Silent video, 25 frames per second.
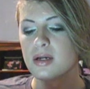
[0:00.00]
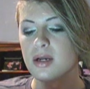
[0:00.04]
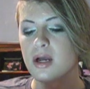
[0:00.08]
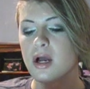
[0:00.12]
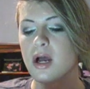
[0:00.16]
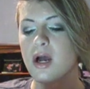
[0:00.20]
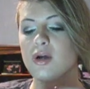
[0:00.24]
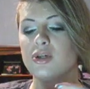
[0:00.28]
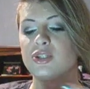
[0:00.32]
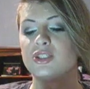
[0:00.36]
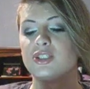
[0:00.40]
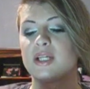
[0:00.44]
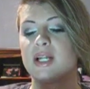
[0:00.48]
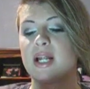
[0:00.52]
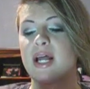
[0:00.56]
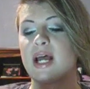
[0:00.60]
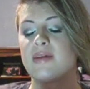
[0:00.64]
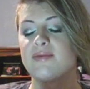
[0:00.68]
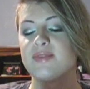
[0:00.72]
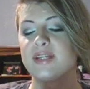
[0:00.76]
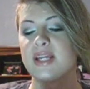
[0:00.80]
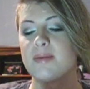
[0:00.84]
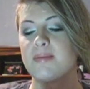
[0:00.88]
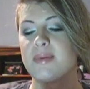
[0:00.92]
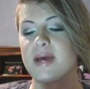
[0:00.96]
Oh shit, I
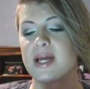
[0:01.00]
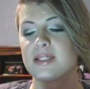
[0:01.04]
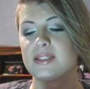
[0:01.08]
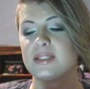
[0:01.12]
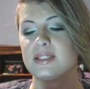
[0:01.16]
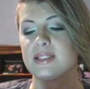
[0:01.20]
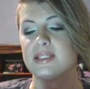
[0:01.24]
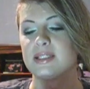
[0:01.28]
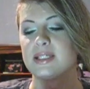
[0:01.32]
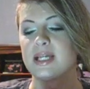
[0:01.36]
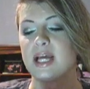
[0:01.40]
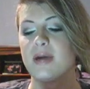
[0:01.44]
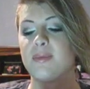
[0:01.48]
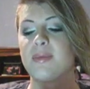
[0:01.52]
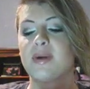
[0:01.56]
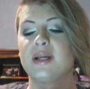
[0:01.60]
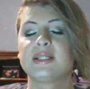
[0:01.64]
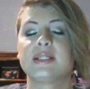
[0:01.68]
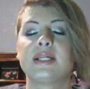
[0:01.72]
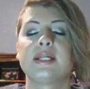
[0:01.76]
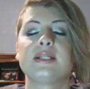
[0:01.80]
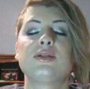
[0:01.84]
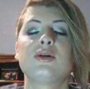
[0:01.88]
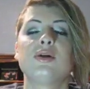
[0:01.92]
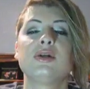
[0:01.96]
have to get back to this guy because
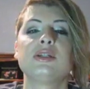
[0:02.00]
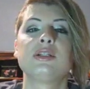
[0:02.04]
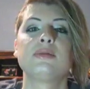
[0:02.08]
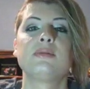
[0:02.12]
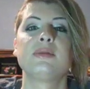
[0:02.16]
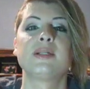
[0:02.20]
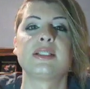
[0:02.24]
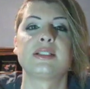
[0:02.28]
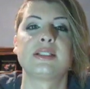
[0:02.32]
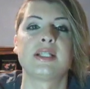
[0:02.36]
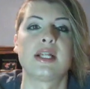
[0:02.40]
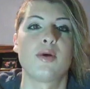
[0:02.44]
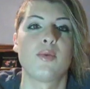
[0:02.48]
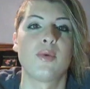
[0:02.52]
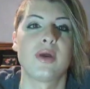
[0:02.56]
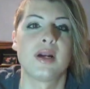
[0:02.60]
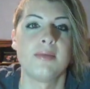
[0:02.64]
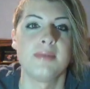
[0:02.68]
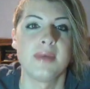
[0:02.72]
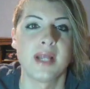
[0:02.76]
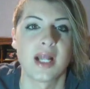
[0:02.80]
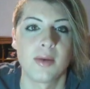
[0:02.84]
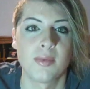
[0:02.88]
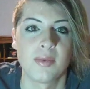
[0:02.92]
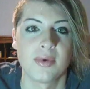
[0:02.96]
I told him, listen, I want to
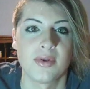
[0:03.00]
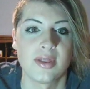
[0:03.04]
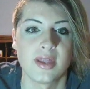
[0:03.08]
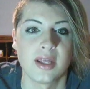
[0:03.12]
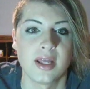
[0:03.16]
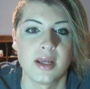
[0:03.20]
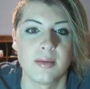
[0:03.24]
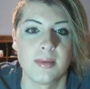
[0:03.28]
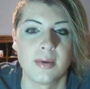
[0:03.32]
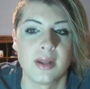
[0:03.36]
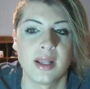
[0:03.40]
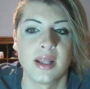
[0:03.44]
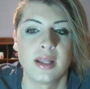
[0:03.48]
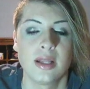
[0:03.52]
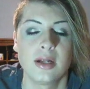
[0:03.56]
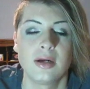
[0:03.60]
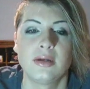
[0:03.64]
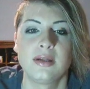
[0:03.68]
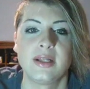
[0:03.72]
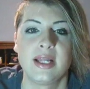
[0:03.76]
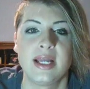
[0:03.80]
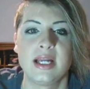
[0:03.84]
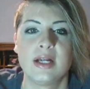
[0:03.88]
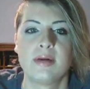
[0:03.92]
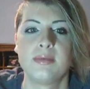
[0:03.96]
meet up with him a little
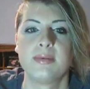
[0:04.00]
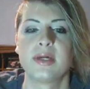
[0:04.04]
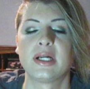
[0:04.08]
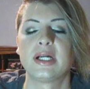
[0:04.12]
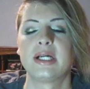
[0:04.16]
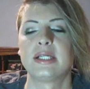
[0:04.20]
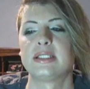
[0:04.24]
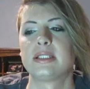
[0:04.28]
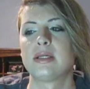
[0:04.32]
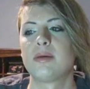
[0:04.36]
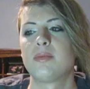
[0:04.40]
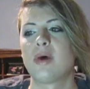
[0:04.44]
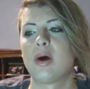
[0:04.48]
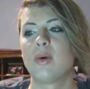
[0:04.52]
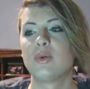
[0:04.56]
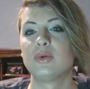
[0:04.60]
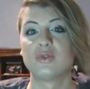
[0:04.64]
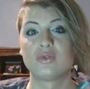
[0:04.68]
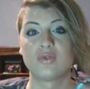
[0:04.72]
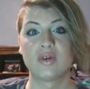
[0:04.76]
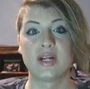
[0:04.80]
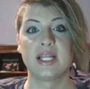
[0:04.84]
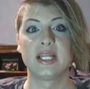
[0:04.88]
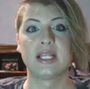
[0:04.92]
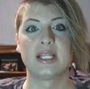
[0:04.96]
later because I'm I was
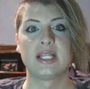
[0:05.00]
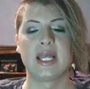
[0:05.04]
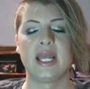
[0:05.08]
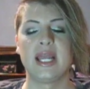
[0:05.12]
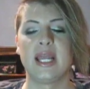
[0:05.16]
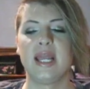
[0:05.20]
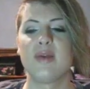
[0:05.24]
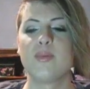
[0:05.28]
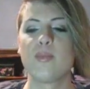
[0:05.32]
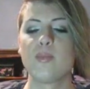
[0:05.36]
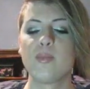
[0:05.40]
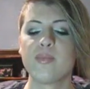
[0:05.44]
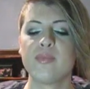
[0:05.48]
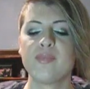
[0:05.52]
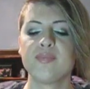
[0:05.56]
running late.